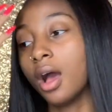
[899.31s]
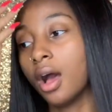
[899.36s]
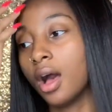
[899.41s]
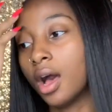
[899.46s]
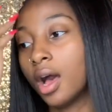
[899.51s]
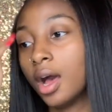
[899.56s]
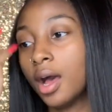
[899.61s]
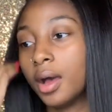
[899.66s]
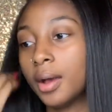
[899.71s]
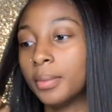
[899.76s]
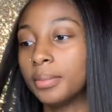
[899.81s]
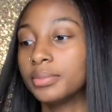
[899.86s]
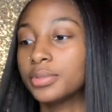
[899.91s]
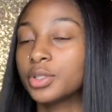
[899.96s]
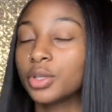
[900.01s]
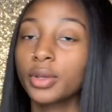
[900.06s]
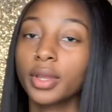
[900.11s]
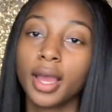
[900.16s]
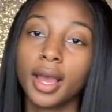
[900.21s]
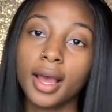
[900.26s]
Um,
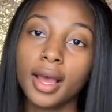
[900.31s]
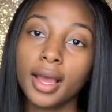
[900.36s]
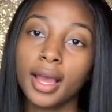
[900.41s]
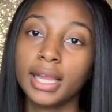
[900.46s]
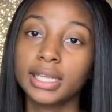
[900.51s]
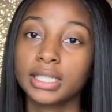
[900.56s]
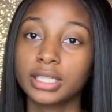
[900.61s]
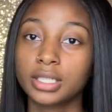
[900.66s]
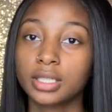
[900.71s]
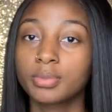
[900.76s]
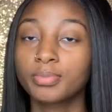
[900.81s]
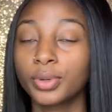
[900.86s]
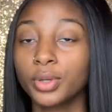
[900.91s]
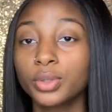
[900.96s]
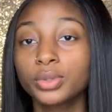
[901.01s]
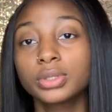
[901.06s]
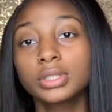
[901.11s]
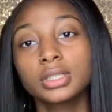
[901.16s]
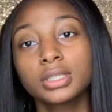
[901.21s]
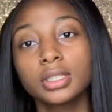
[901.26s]
so yeah, I just
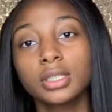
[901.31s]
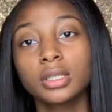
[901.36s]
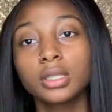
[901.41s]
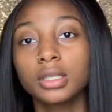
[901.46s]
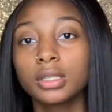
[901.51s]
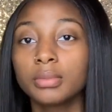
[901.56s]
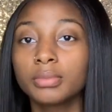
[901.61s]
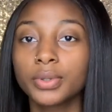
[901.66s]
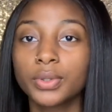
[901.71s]
posted and